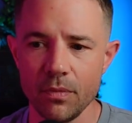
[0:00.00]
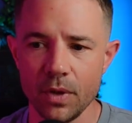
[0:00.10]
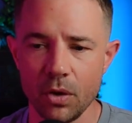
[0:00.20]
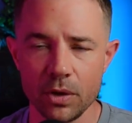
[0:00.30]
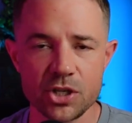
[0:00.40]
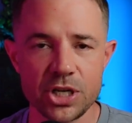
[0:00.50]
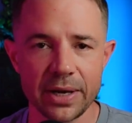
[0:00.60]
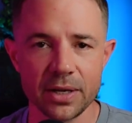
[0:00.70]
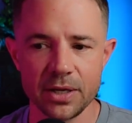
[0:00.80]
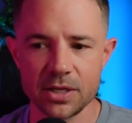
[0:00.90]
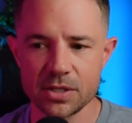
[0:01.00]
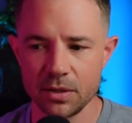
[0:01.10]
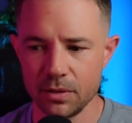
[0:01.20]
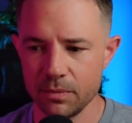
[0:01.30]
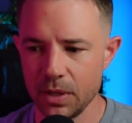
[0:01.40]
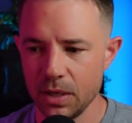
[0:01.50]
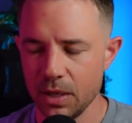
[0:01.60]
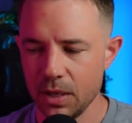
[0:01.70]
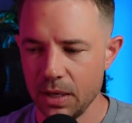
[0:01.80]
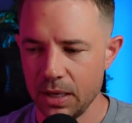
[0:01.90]
on a check-in yesterday,
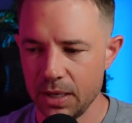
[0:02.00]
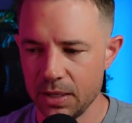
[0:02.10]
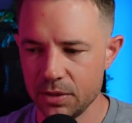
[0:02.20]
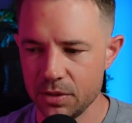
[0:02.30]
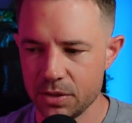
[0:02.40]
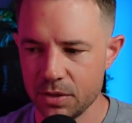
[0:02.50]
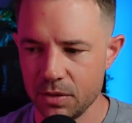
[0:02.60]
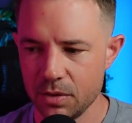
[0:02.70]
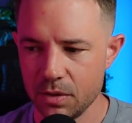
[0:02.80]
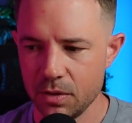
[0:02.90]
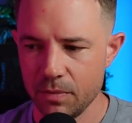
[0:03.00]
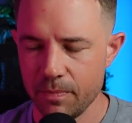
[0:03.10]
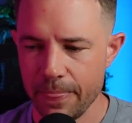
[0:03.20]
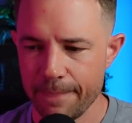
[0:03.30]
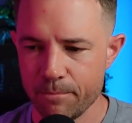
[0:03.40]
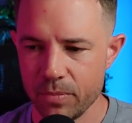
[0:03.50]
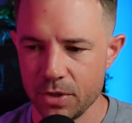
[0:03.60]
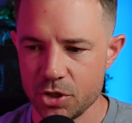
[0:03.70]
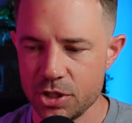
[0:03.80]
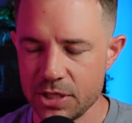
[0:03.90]
and
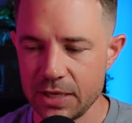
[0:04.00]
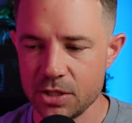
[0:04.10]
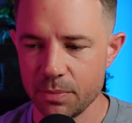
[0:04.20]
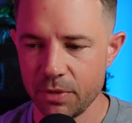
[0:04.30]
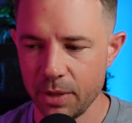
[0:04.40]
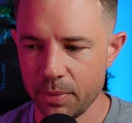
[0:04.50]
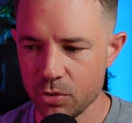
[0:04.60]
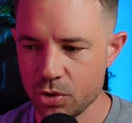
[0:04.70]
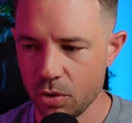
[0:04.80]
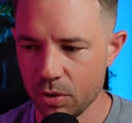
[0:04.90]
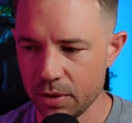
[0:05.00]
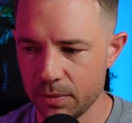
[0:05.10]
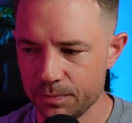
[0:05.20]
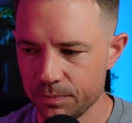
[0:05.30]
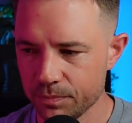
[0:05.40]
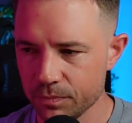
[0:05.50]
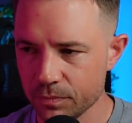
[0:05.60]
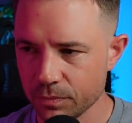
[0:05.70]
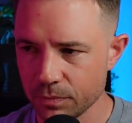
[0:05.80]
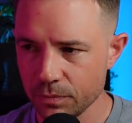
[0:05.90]
she said something about chocolate,
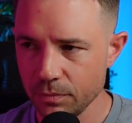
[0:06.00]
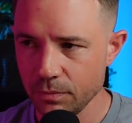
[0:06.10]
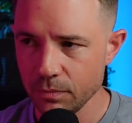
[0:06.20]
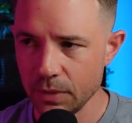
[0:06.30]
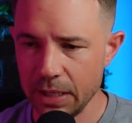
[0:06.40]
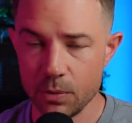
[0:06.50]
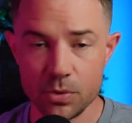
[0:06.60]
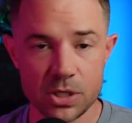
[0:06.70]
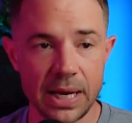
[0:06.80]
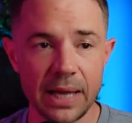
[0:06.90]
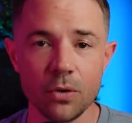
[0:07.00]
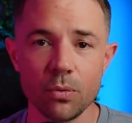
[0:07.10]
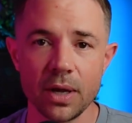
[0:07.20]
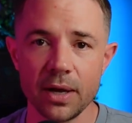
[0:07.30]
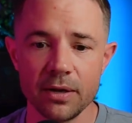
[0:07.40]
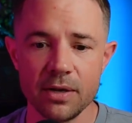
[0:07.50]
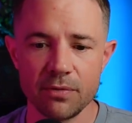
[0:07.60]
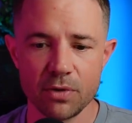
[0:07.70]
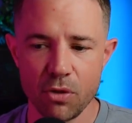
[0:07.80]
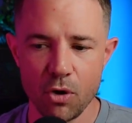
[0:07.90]
and it was an angle that I had
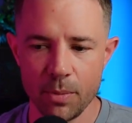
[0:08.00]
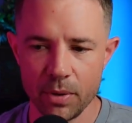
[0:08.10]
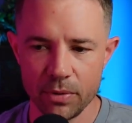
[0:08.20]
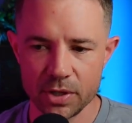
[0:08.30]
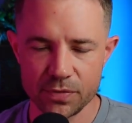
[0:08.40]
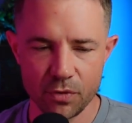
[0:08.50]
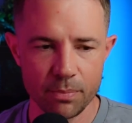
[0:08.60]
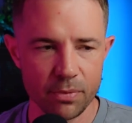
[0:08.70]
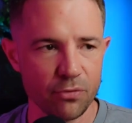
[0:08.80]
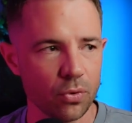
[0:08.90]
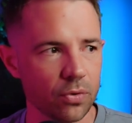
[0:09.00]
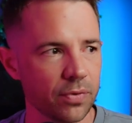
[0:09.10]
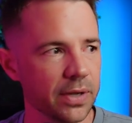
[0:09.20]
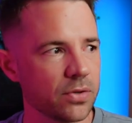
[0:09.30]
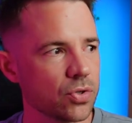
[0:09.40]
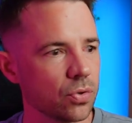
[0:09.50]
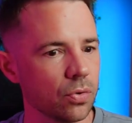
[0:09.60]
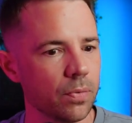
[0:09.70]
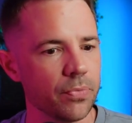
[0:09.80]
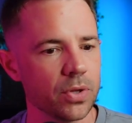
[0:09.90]
never thought about this from before, right?
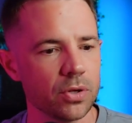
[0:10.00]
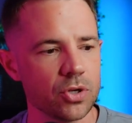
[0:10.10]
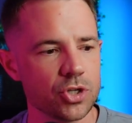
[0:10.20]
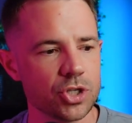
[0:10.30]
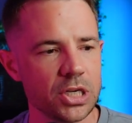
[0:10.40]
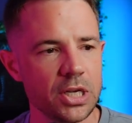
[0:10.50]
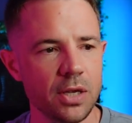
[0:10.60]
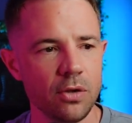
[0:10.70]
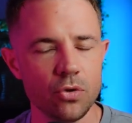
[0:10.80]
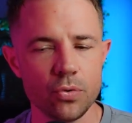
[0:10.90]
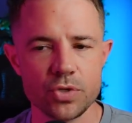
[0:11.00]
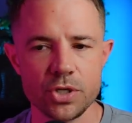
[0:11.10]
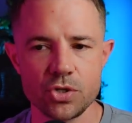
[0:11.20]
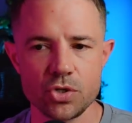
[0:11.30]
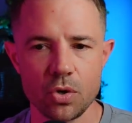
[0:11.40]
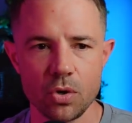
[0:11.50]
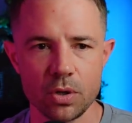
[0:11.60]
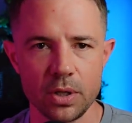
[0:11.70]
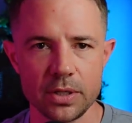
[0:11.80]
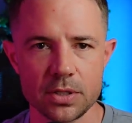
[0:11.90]
So she uses
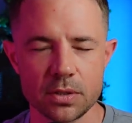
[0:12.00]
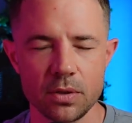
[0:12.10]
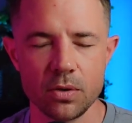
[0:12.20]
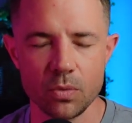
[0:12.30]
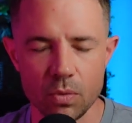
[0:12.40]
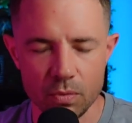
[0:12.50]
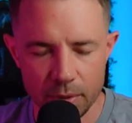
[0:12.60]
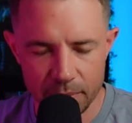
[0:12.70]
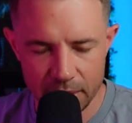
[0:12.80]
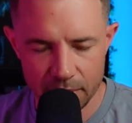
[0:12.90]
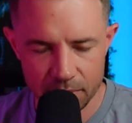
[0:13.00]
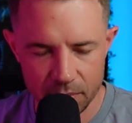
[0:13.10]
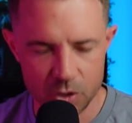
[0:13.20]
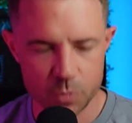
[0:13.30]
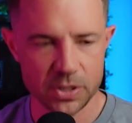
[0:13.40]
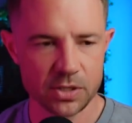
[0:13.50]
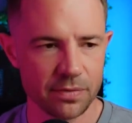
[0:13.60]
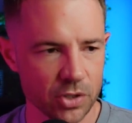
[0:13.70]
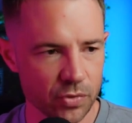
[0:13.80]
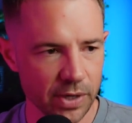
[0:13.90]
chocolate. Oh, let me get the
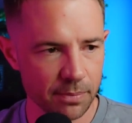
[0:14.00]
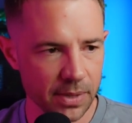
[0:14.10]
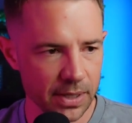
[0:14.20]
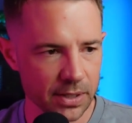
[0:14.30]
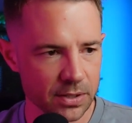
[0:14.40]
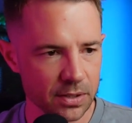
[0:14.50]
specifics right in my head.